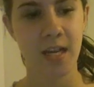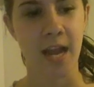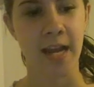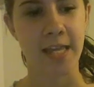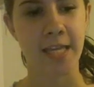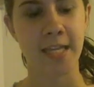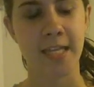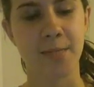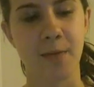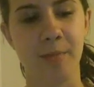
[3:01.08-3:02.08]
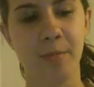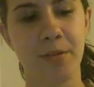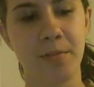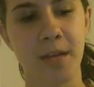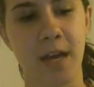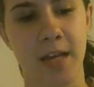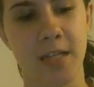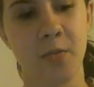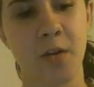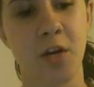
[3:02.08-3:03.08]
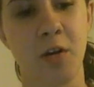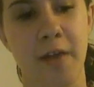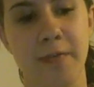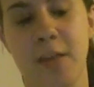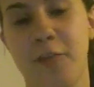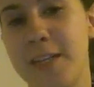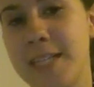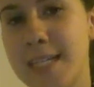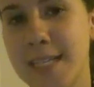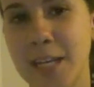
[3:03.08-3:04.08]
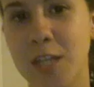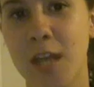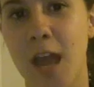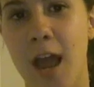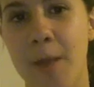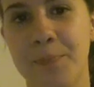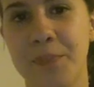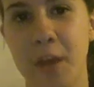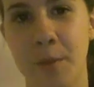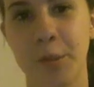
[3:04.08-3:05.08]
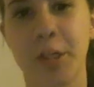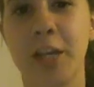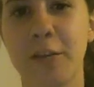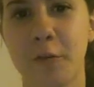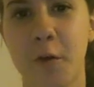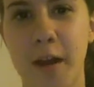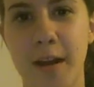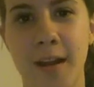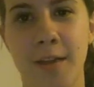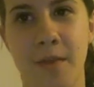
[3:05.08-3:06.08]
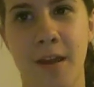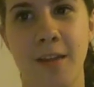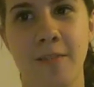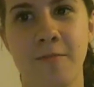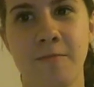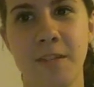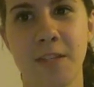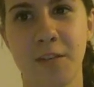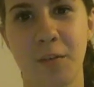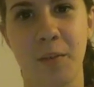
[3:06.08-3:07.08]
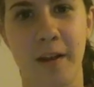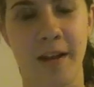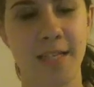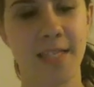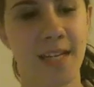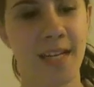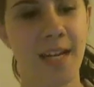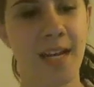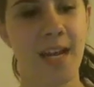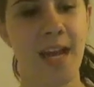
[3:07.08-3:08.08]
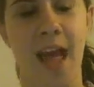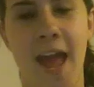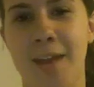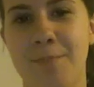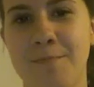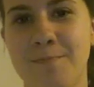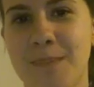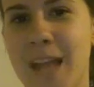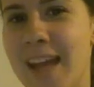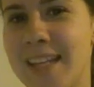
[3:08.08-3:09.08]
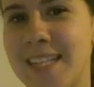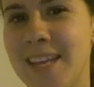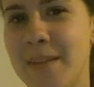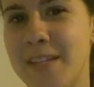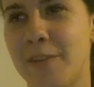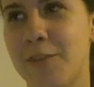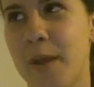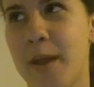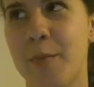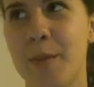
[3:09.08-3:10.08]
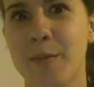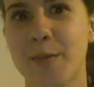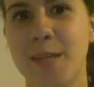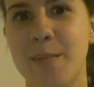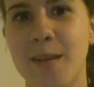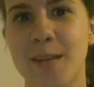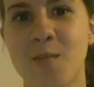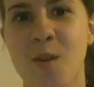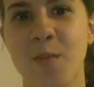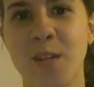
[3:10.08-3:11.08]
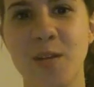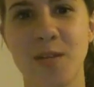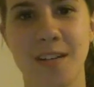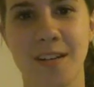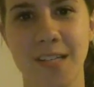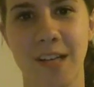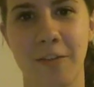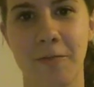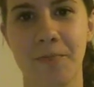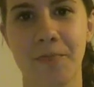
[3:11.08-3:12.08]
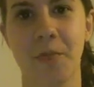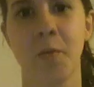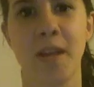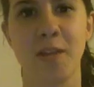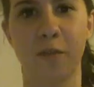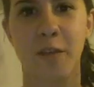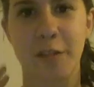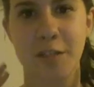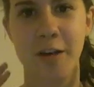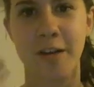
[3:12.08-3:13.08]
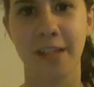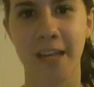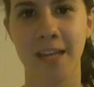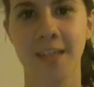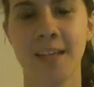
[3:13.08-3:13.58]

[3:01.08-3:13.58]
And I think that's probably because when you don't have self-identity, I'm looking for it in my physical appearance. And I'm kind of seeing myself the way other people see me. Because normally you see yourself the way you feel internally.